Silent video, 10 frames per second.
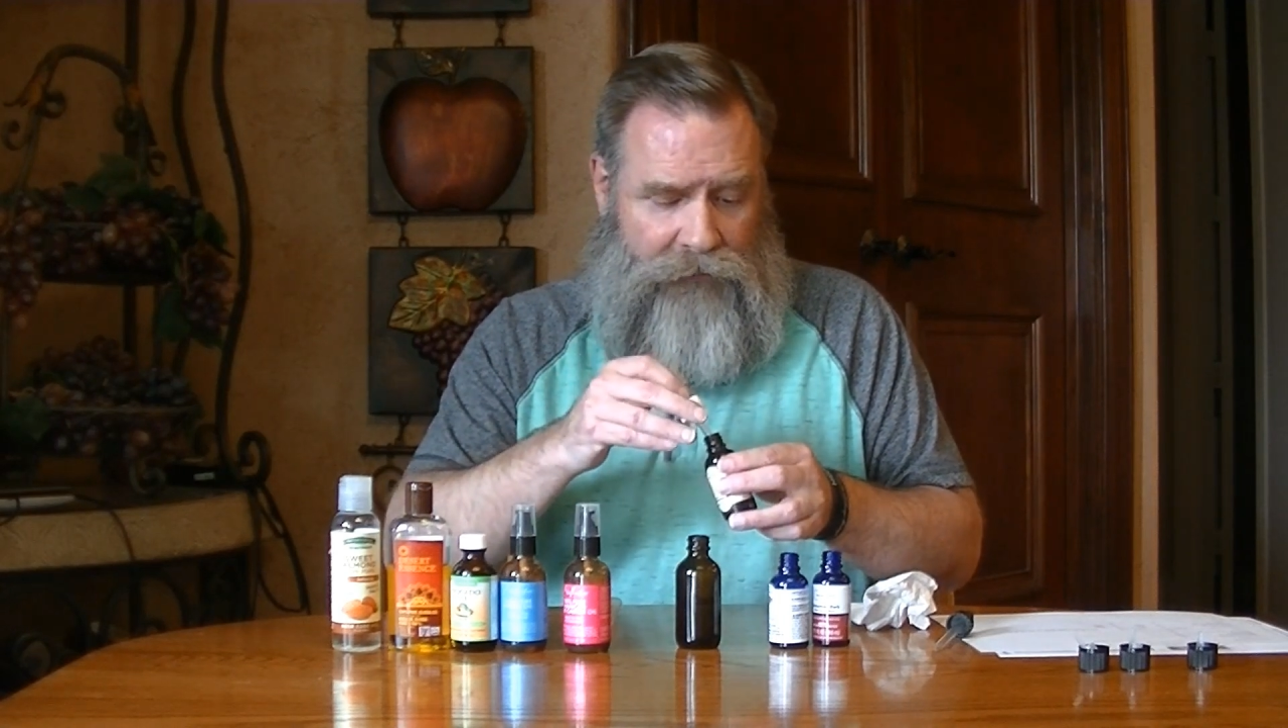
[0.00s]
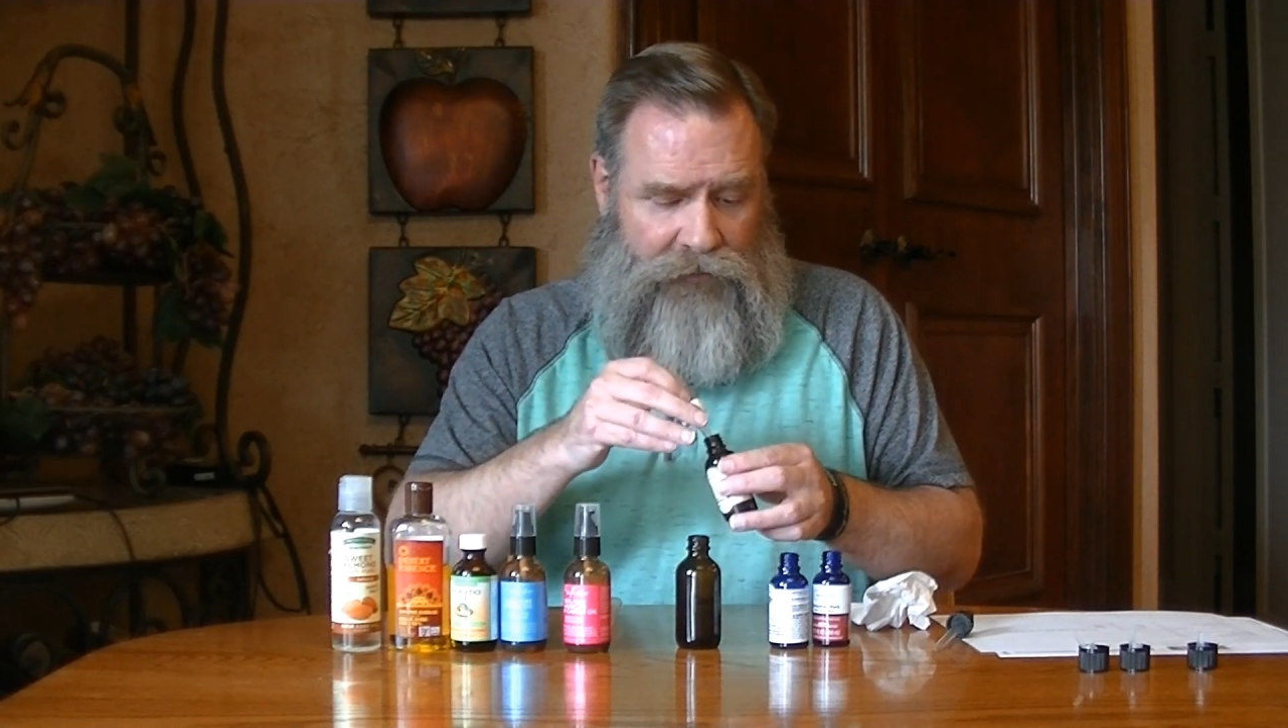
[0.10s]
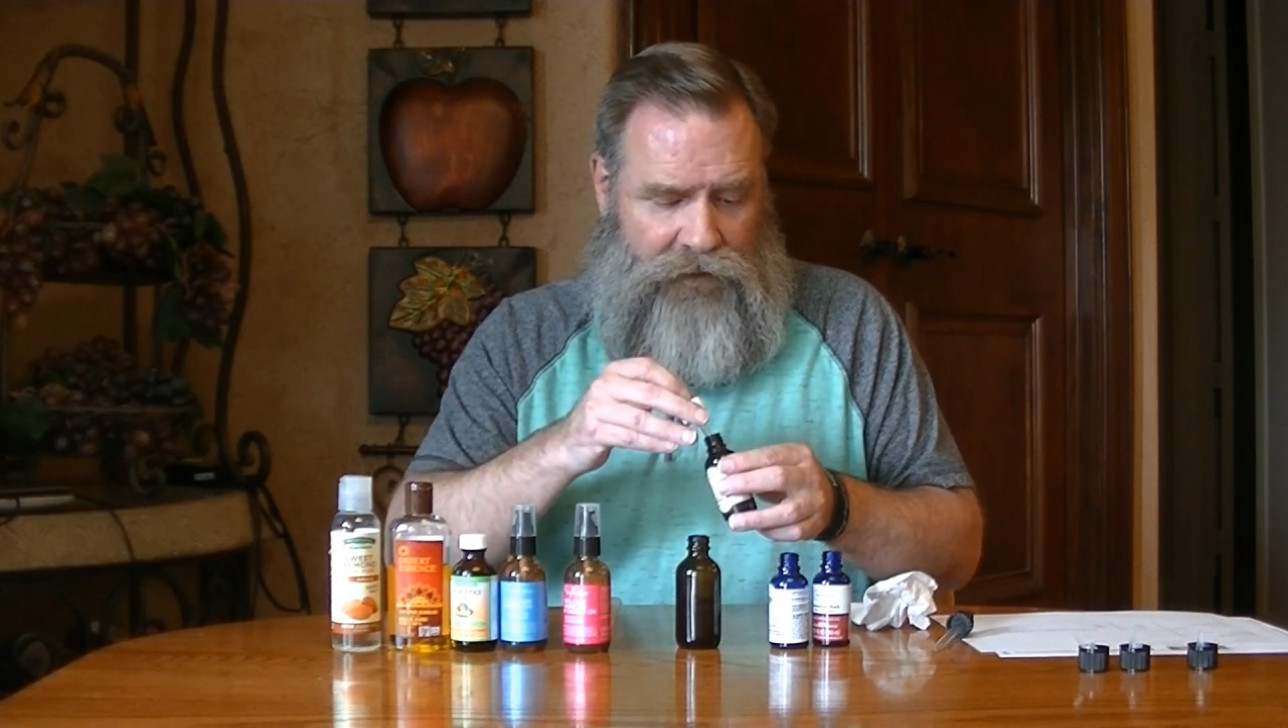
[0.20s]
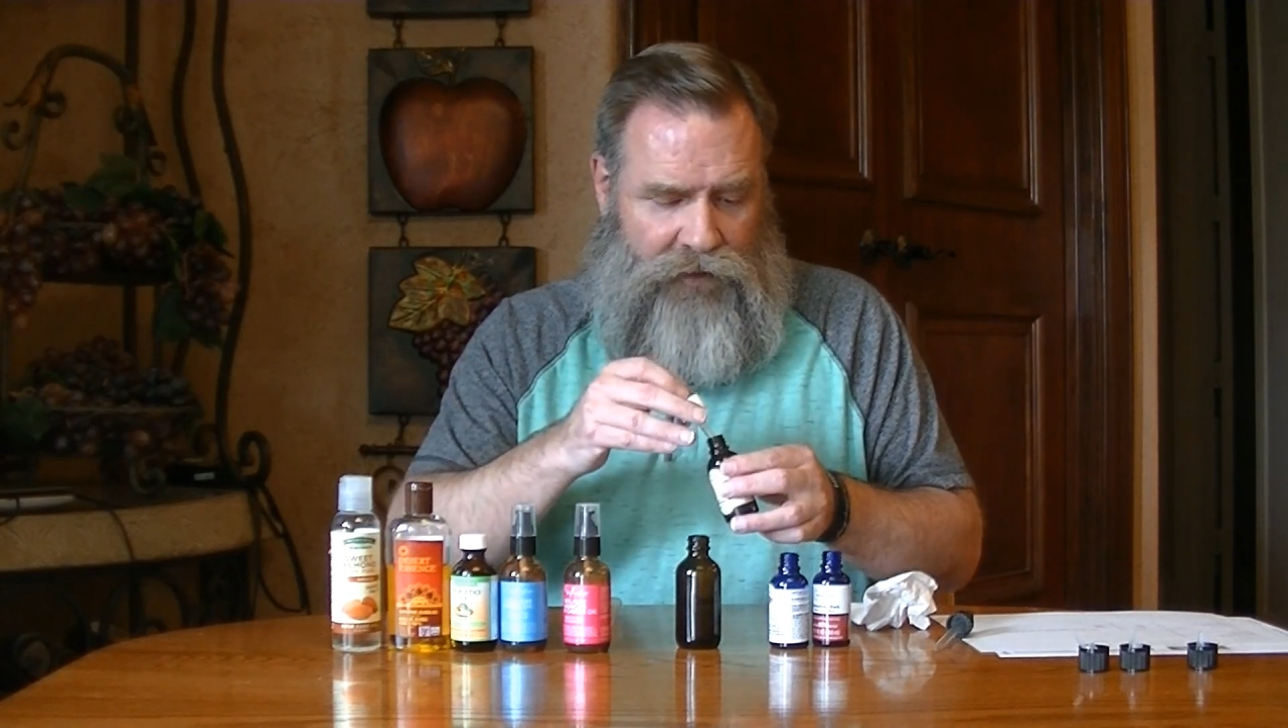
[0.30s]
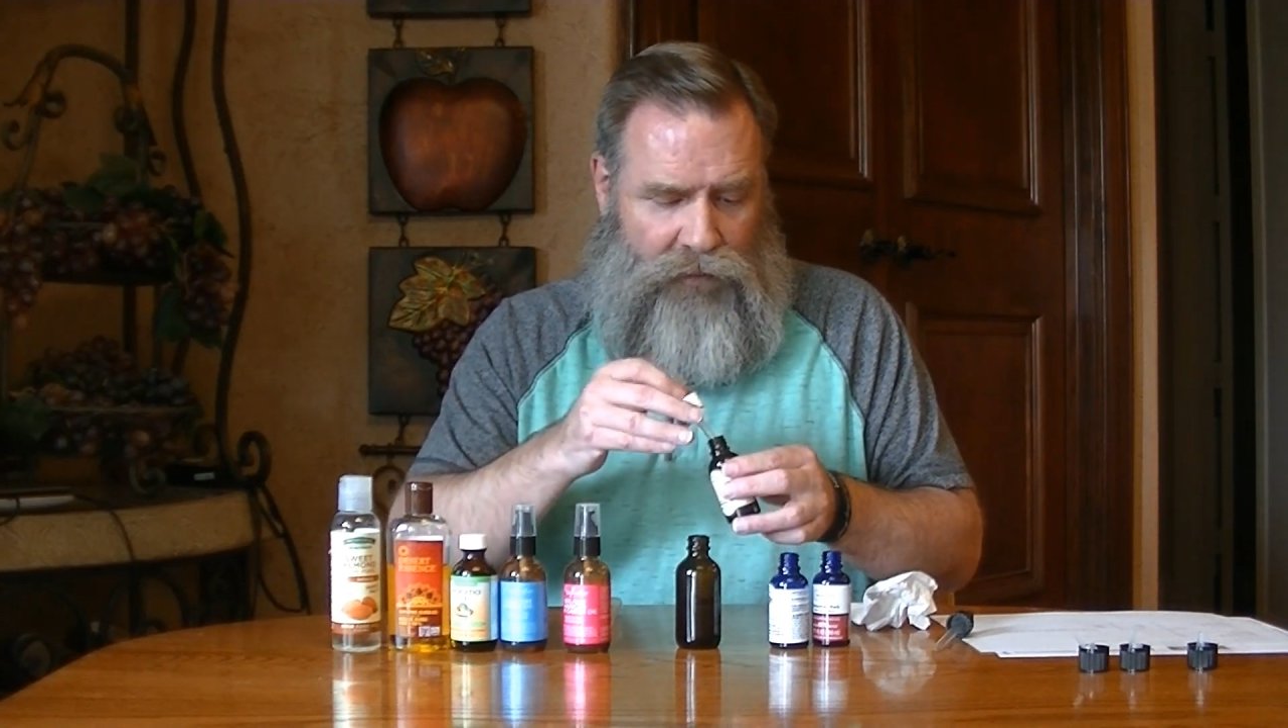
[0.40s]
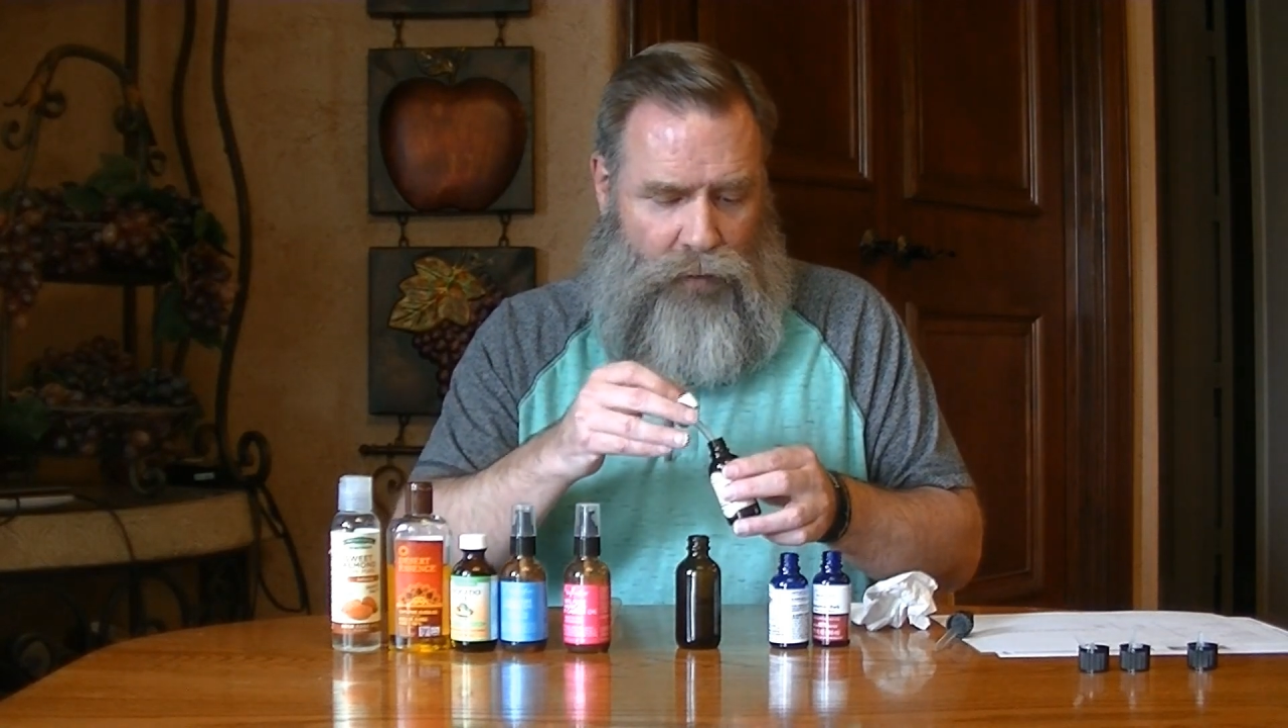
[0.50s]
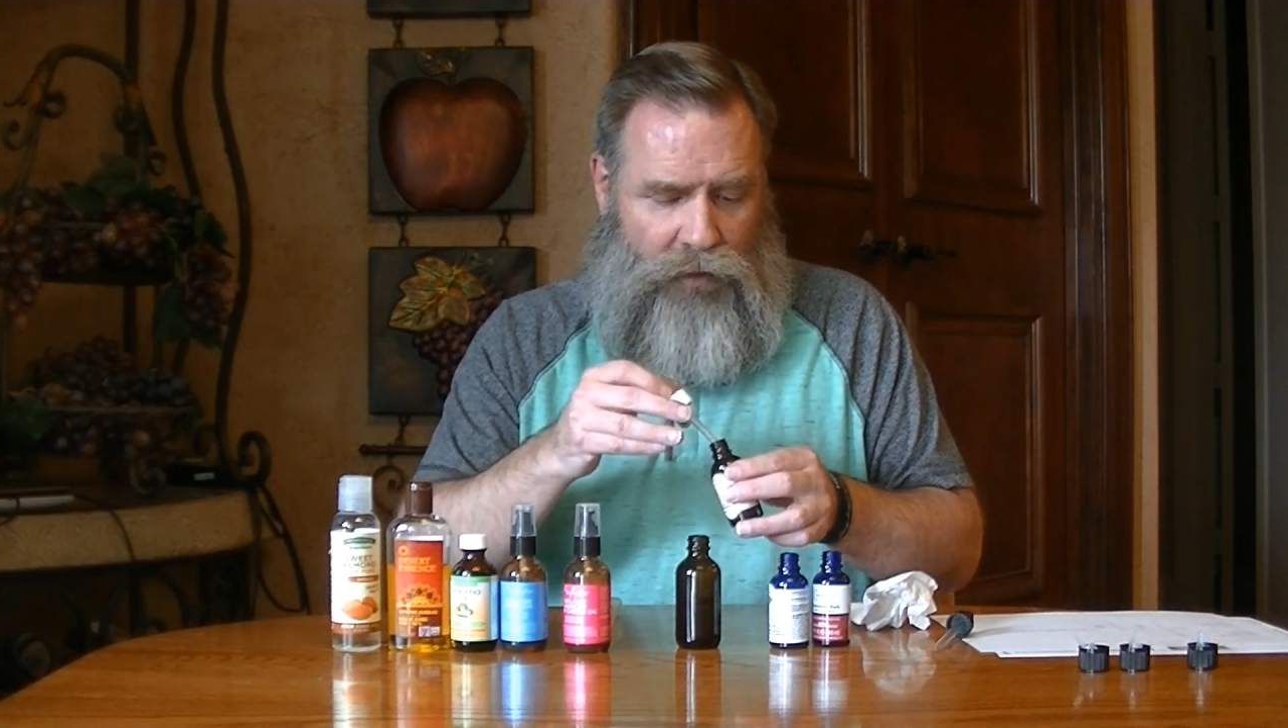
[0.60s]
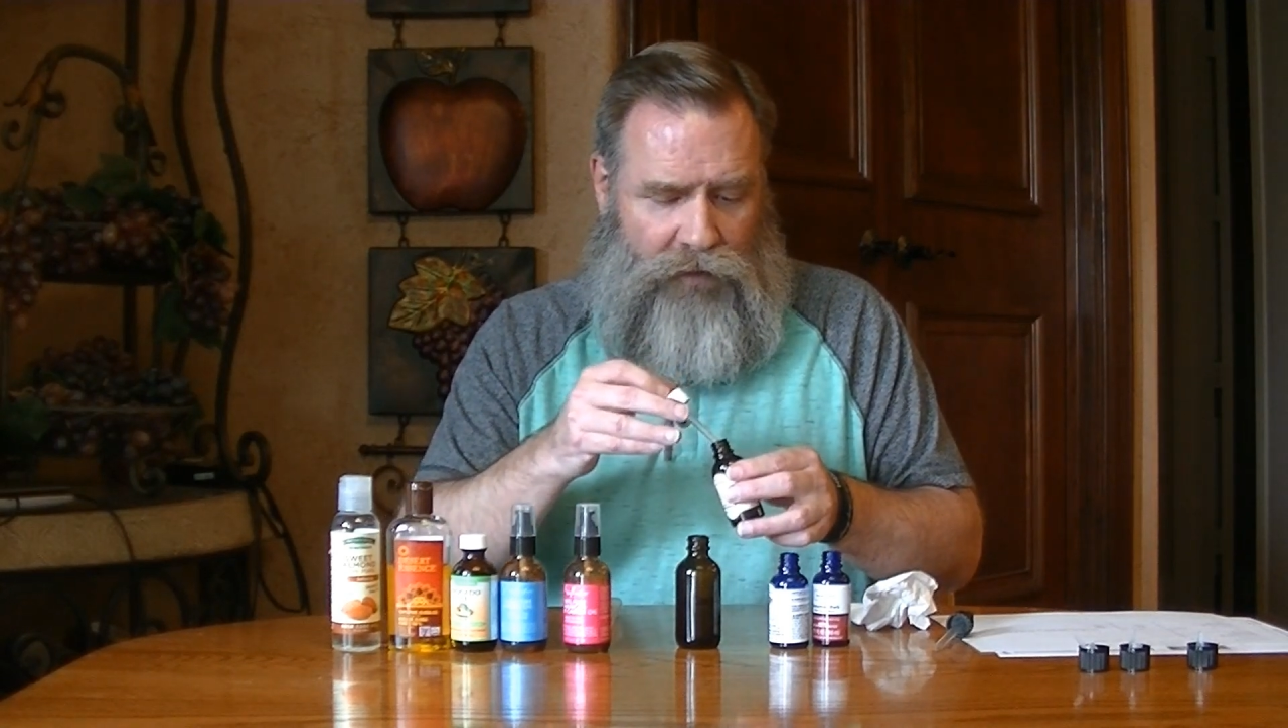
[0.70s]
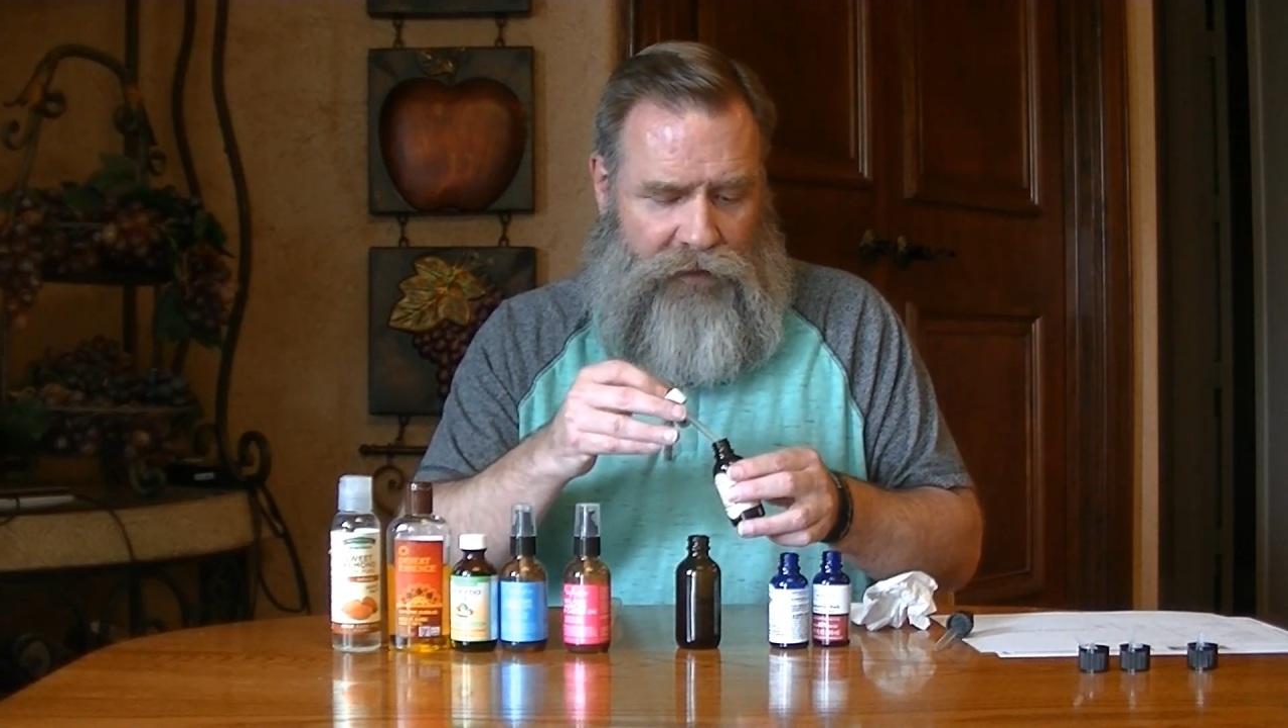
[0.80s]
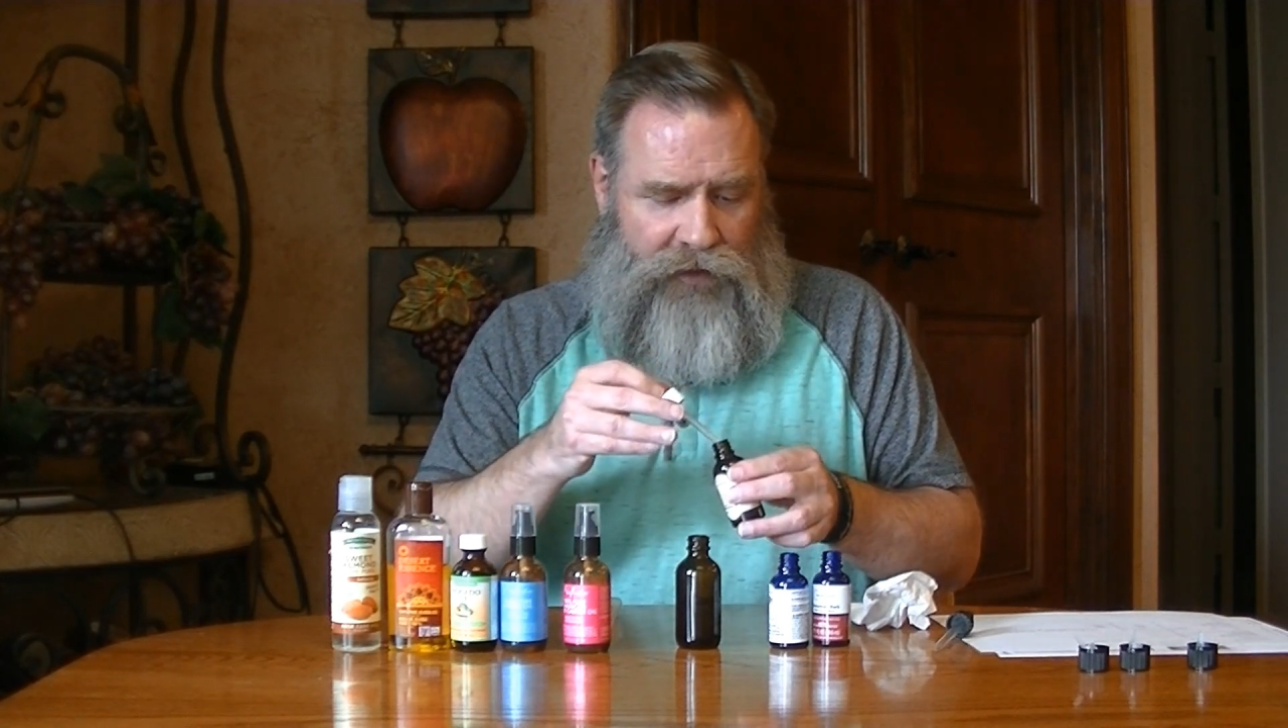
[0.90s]
Another oil
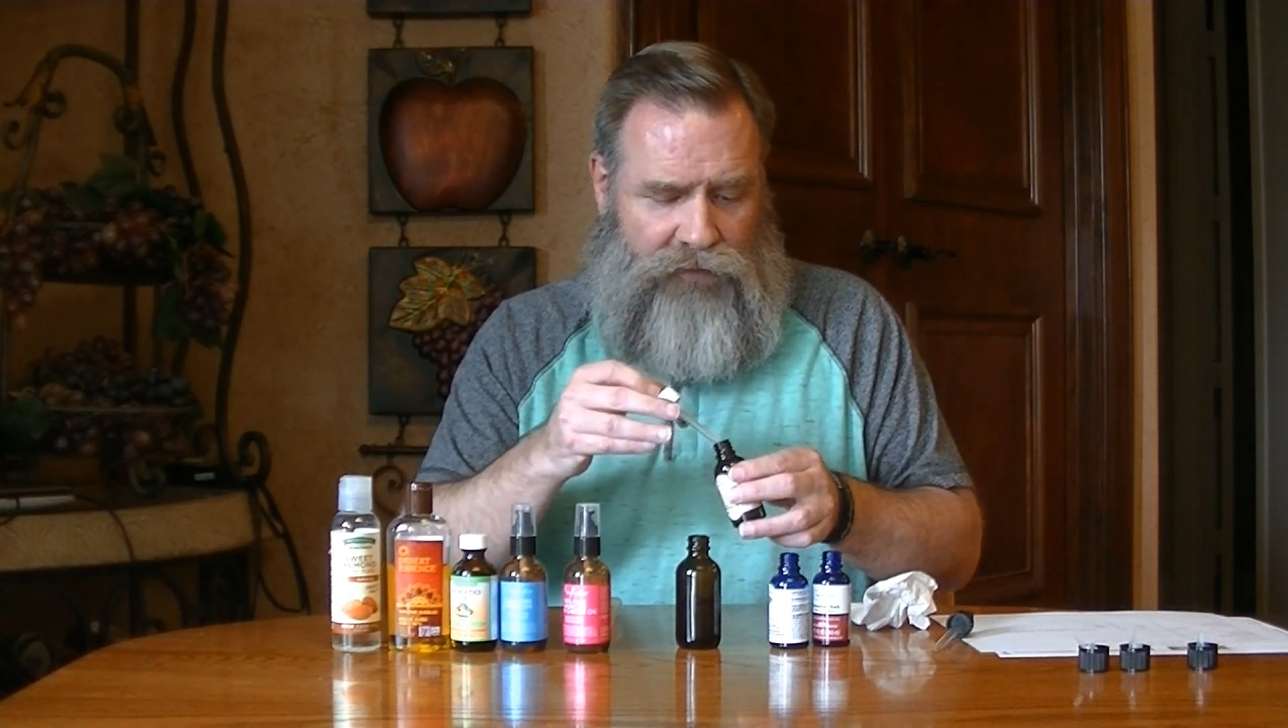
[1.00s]
that is